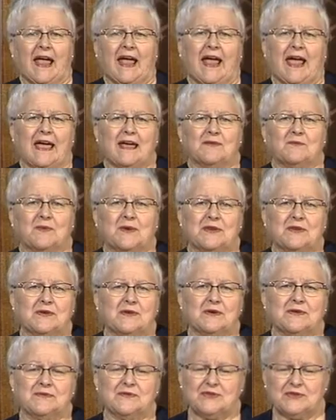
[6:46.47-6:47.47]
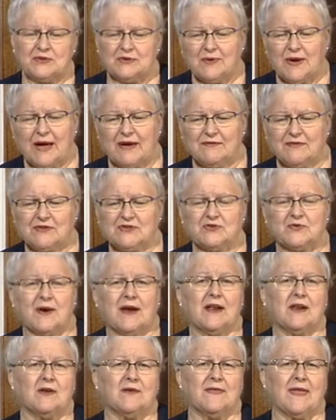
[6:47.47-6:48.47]
And we do, do have a
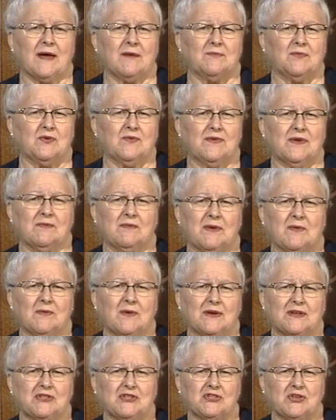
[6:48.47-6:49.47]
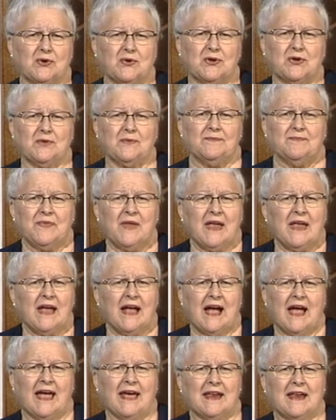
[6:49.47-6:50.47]
trailer of that movie we want to show you.
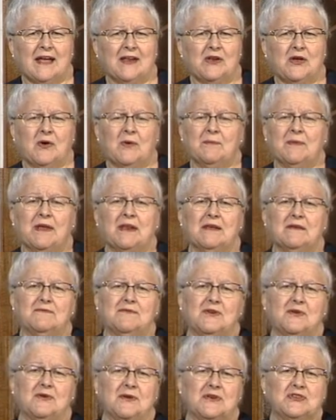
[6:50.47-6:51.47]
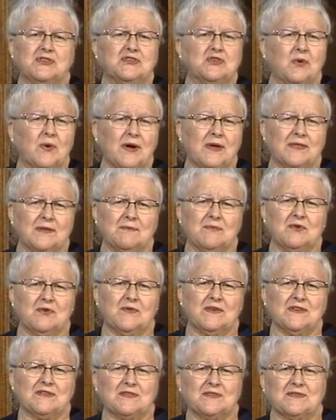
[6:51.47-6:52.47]
And I know many of you enjoy the
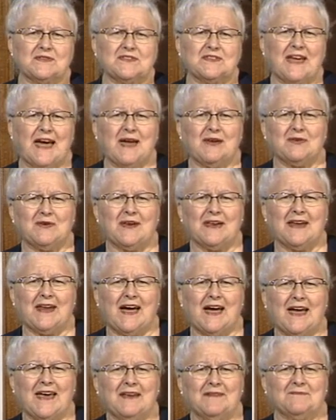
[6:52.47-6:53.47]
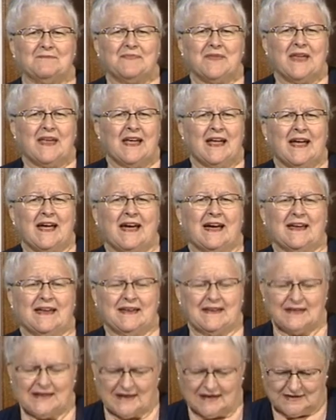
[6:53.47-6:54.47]
movies on Saturday night.
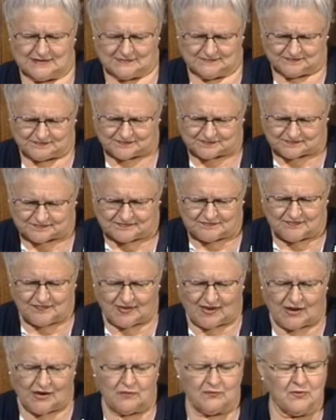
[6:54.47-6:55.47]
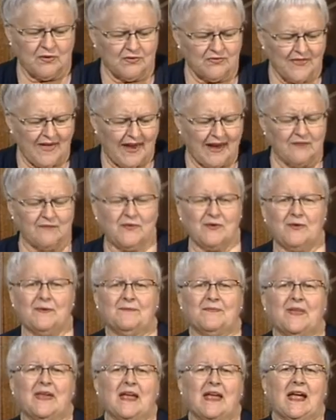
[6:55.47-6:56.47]
And uh, we're thankful
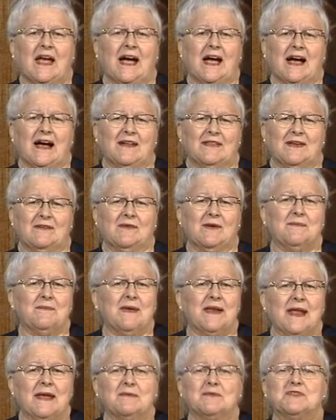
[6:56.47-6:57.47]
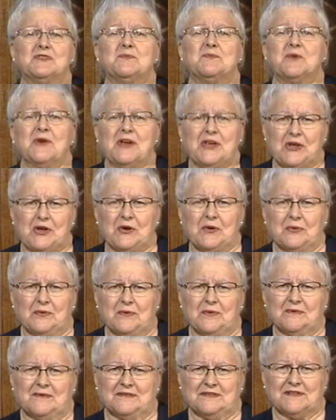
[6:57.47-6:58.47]
uh, that we've been able to bring you
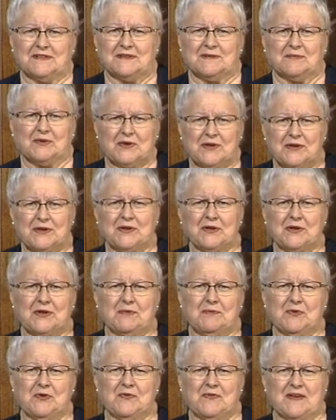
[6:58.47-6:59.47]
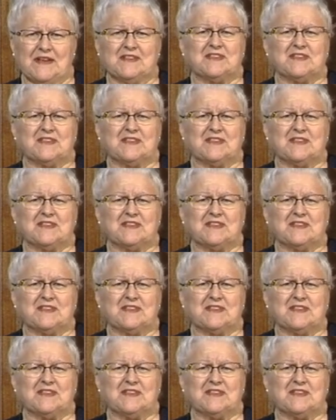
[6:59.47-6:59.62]
some good, good movies.